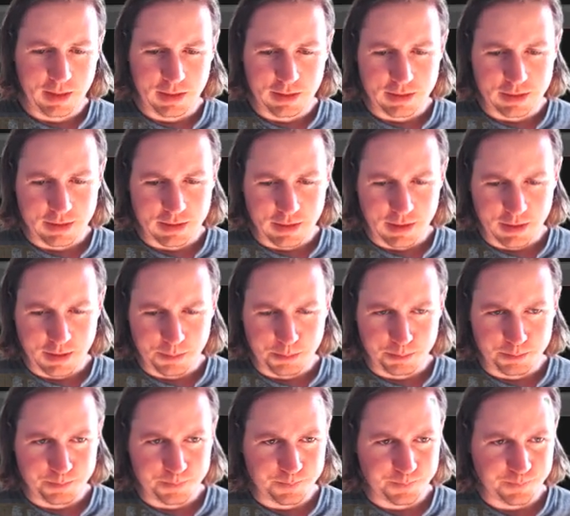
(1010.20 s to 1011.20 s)

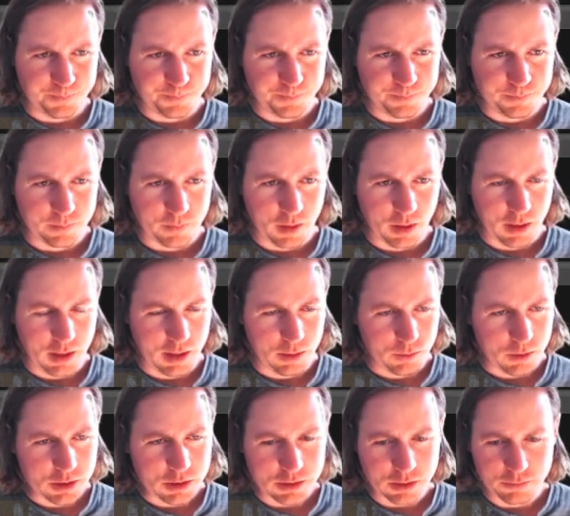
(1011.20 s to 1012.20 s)
I
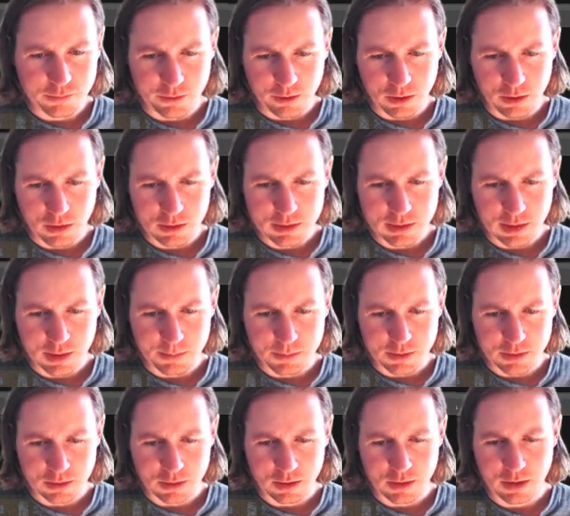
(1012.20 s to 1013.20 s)
watched it for a long time
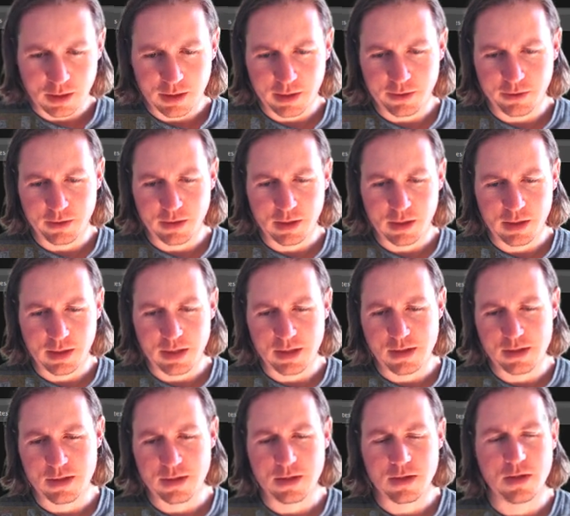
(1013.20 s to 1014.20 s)
as it got higher and
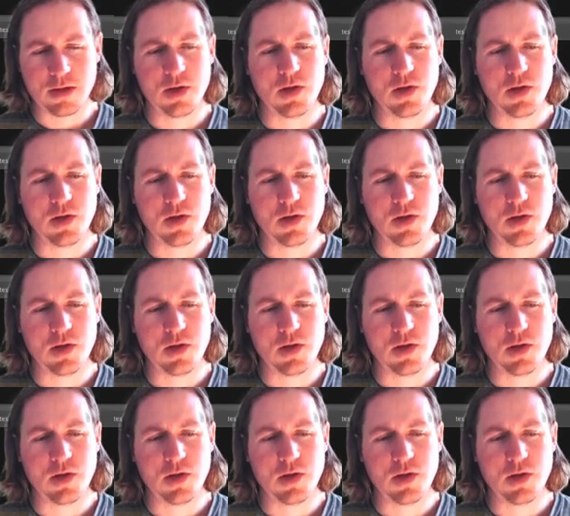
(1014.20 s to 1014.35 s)
higher.